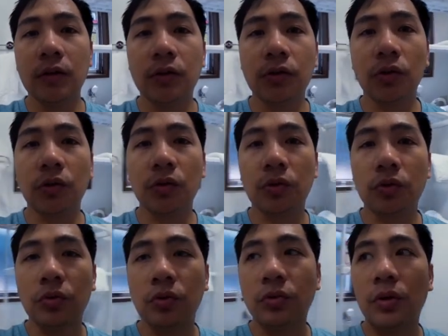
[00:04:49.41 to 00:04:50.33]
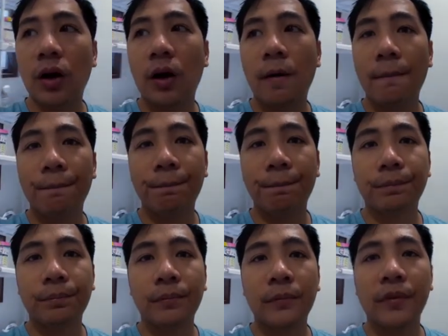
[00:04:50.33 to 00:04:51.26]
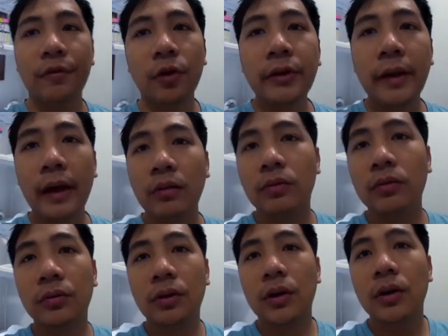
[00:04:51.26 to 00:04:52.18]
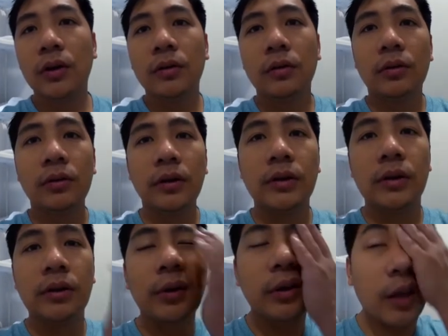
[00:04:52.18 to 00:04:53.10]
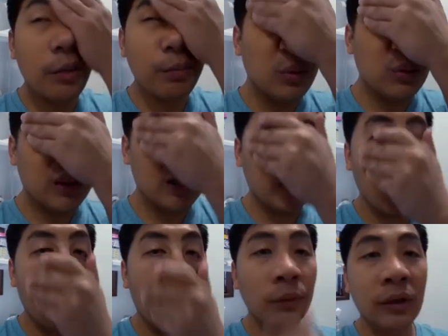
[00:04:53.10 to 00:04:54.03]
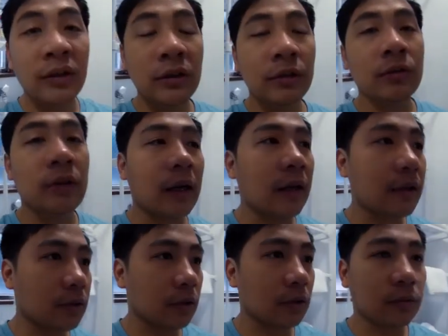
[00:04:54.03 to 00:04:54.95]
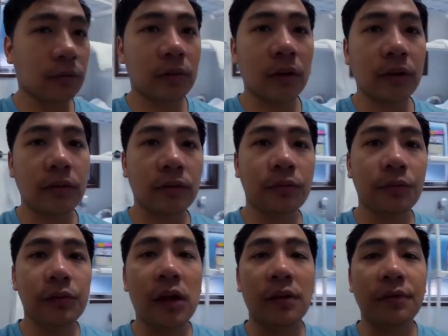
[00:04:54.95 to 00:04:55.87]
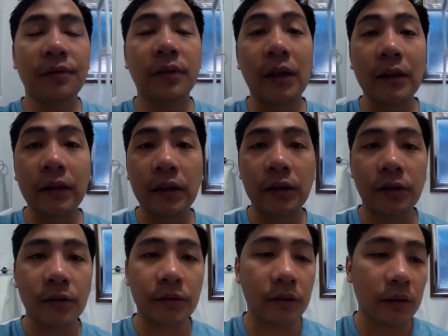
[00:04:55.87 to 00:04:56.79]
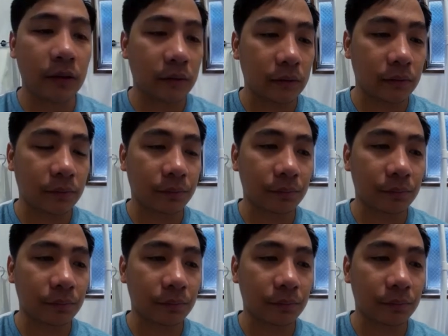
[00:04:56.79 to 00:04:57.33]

So for now, this is what I'm doing, updating you guys on what we have done here in